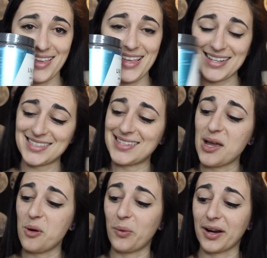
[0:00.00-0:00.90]
yes,
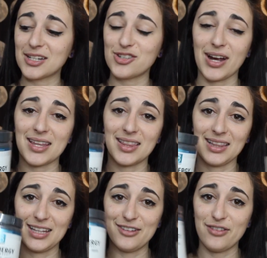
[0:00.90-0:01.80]
we're gonna try the
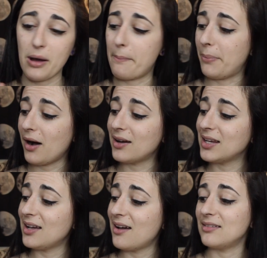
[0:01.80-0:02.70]
Live
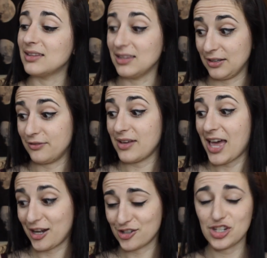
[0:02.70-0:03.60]
Body, Live
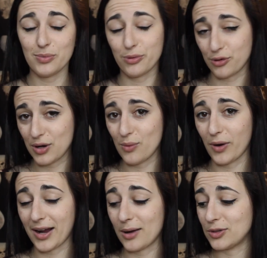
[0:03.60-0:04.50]
Energy
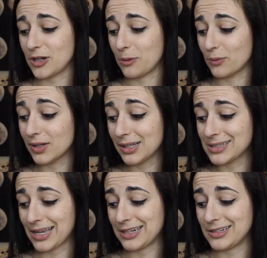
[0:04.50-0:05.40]
pre-workout, which I'm really
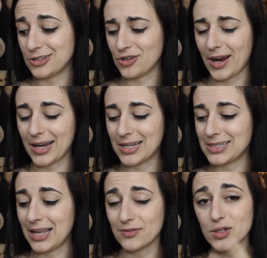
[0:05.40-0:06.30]
excited to try because
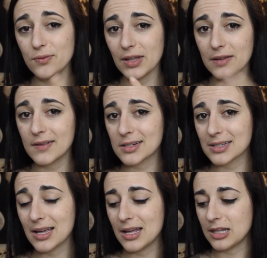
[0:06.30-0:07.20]
they have two flavors.
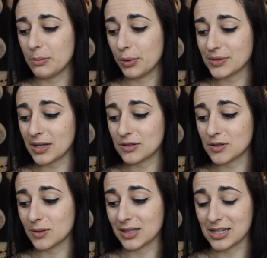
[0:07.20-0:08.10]
They both sounded
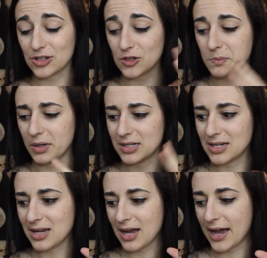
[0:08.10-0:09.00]
so delicious, but
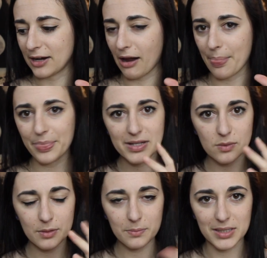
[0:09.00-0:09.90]
I grabbed this
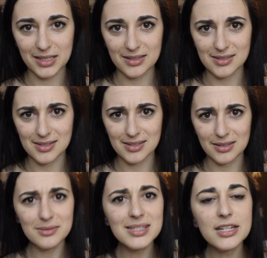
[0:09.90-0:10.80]
one because
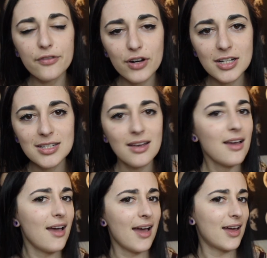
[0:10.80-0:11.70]
it's different
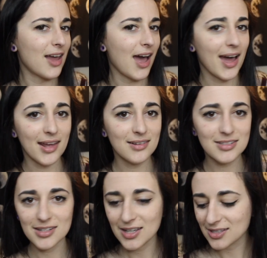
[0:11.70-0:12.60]
and I
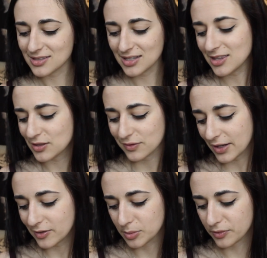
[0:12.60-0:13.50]
hadn't seen this
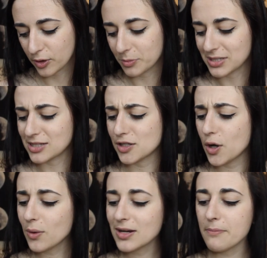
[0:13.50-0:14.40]
flavor before, but it's
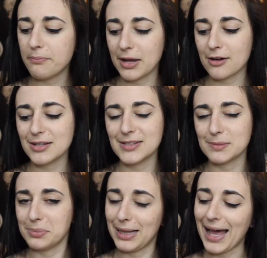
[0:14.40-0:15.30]
coconut berry
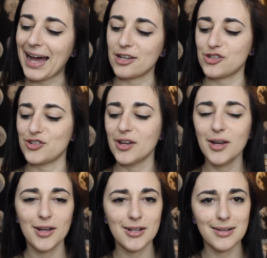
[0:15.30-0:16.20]
splash,
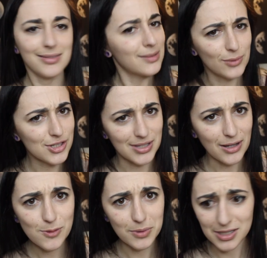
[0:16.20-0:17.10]
which
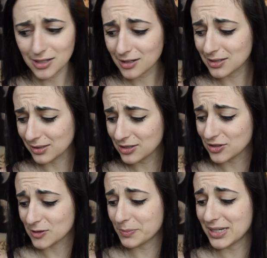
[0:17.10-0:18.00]
sounds pretty darn
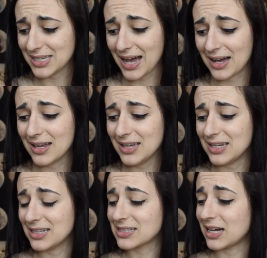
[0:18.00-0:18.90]
delicious. But yeah,
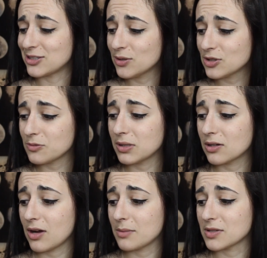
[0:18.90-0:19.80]
it's got 200
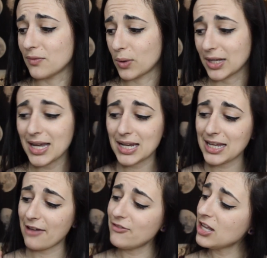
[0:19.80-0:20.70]
milligrams of organic
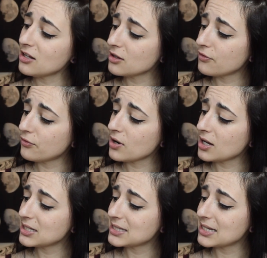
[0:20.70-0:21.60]
caffeine on the
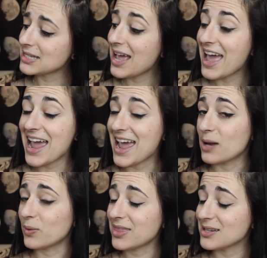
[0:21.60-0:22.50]
front, it says,
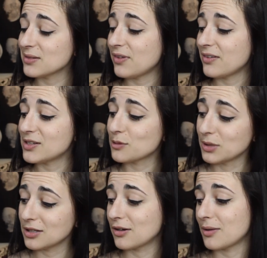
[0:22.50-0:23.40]
and 1,500
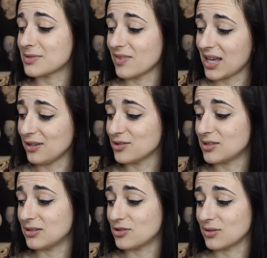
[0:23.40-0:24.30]
milligrams of
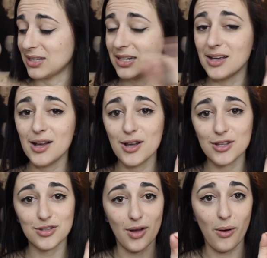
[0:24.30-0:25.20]
L-citrulline.
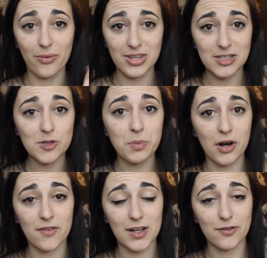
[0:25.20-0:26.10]
So this is
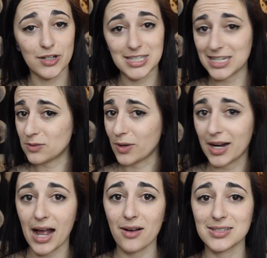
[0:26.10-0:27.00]
perfect for today's
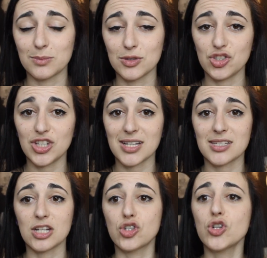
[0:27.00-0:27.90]
workout because I'm doing chest
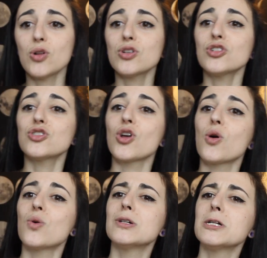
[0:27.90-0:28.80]
and shoulders.
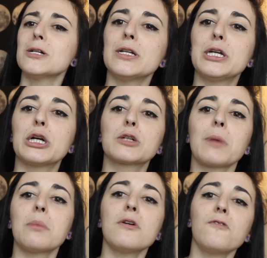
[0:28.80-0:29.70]
So here's
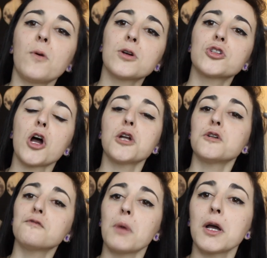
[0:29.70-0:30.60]
my before shot
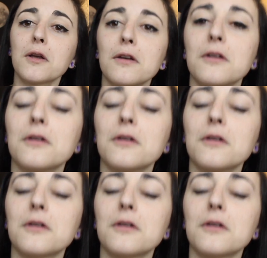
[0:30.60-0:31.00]
of my